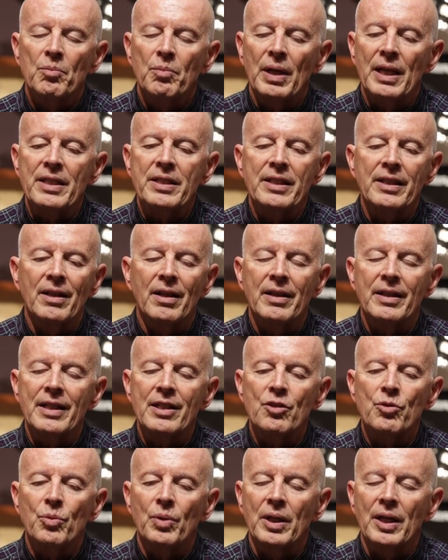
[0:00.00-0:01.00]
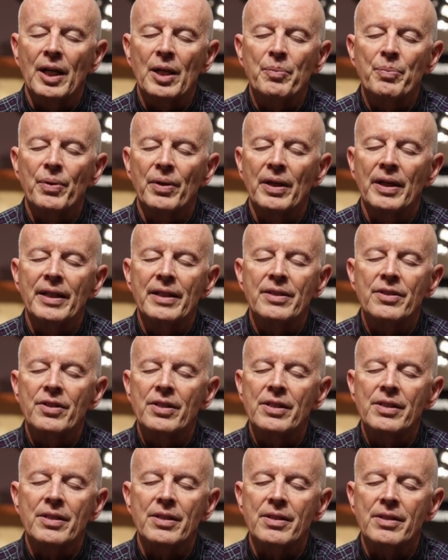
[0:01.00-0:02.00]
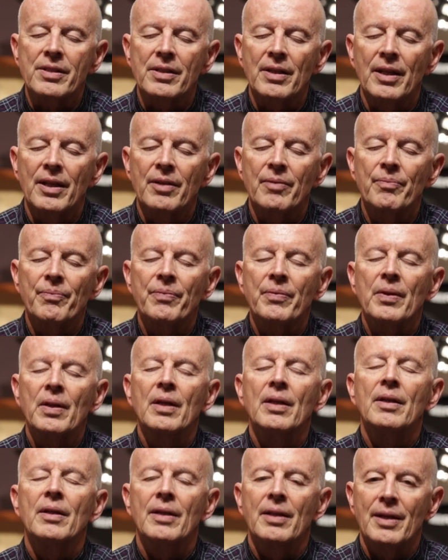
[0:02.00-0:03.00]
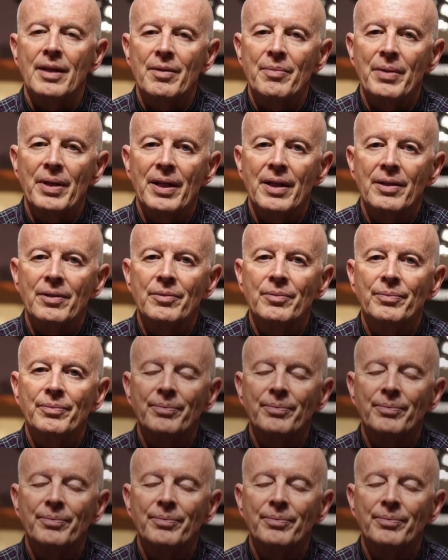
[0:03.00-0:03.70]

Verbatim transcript: Blessing on each one, I pray, in Jesus' name. Amen.